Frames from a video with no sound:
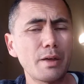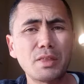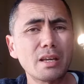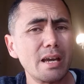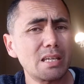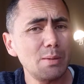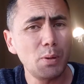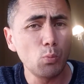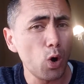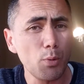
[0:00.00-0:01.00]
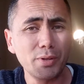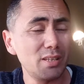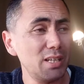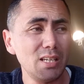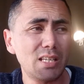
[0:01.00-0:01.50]
I think I keep him warmer
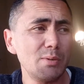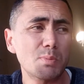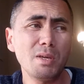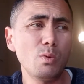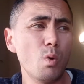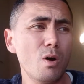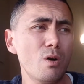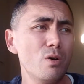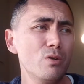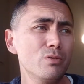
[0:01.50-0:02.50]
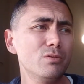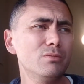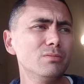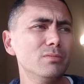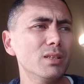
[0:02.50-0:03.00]
than he keeps me
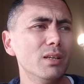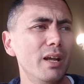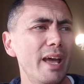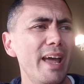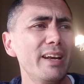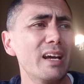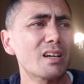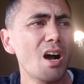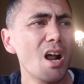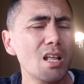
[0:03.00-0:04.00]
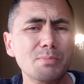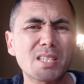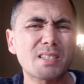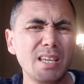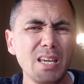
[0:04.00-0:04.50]
warm. And I call him
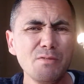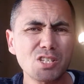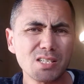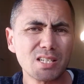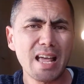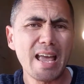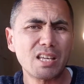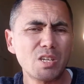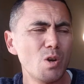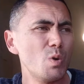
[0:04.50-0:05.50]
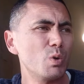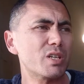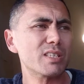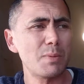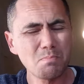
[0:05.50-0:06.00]
Steve just like you,
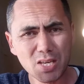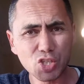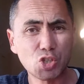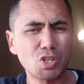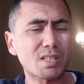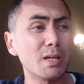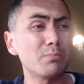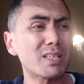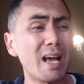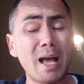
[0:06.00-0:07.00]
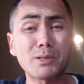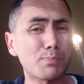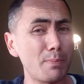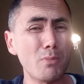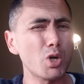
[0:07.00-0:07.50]
cause I miss you
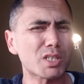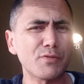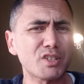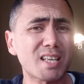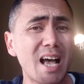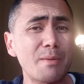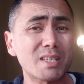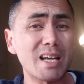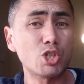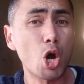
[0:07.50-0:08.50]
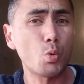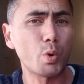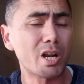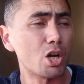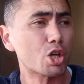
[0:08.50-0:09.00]
sometimes, but most of the times I
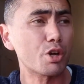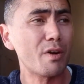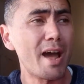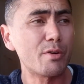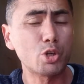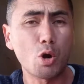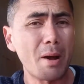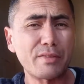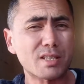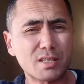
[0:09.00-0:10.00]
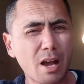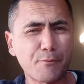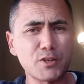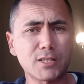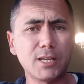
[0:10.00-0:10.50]
don't. When I look around and all my
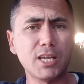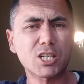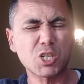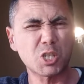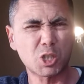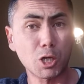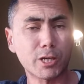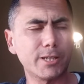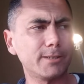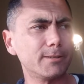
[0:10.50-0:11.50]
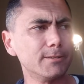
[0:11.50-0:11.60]
stuff is in here cause you took it,